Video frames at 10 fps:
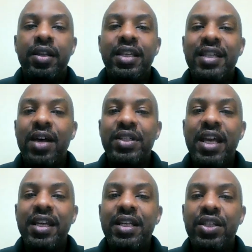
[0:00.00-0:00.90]
This
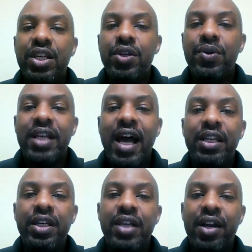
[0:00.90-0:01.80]
outstanding senior is
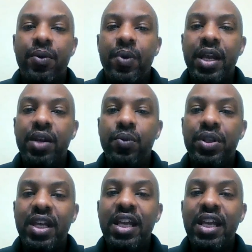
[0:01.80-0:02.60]
highly decorated with